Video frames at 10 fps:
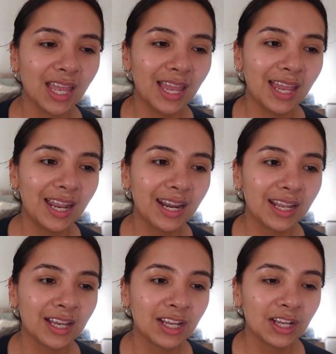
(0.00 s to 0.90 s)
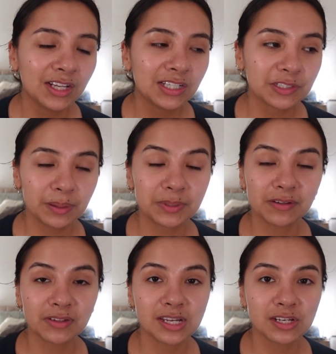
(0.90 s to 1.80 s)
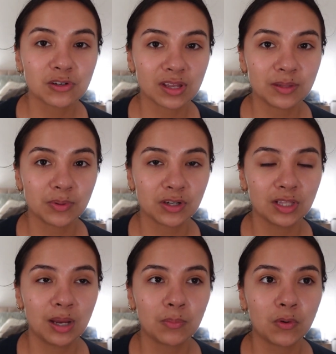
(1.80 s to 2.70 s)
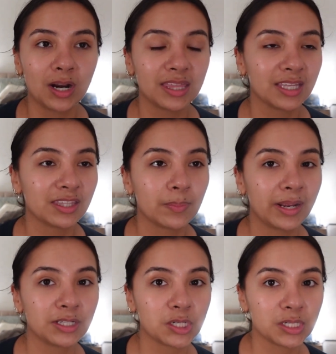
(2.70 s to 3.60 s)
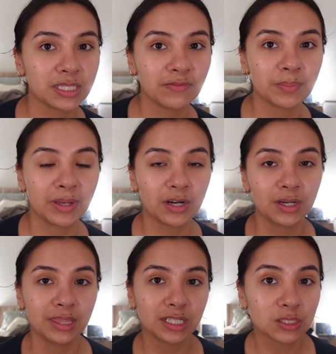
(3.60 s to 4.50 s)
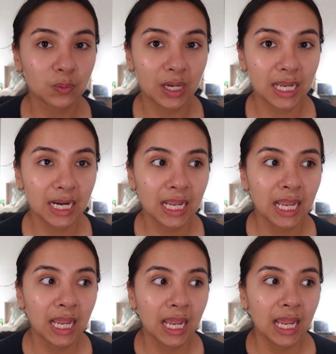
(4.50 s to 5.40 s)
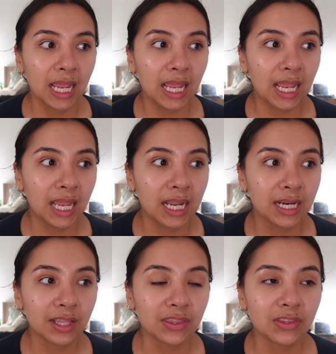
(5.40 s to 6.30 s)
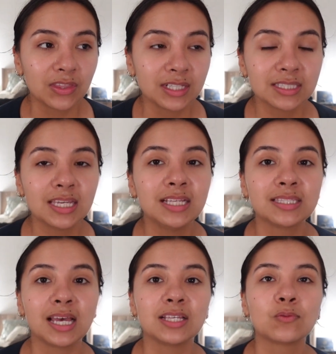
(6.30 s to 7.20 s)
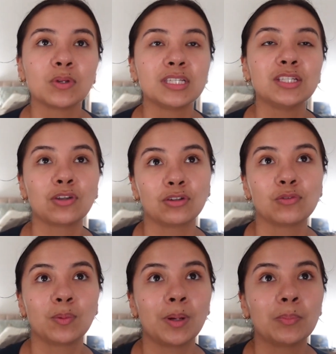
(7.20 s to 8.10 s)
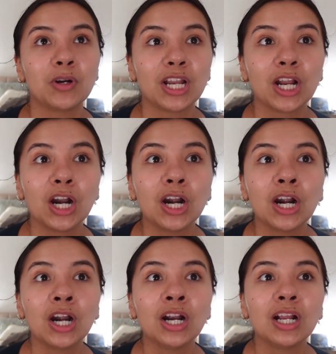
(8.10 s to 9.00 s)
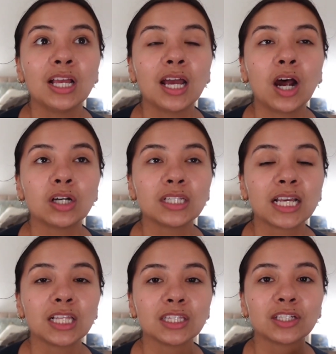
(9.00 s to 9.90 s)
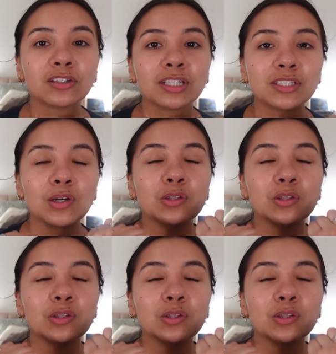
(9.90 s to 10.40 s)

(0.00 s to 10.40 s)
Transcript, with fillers: And so I'm definitely enjoying the book a lot more. I think their banter is even better in this one. And the things that he says once he starts remembering her are like literally so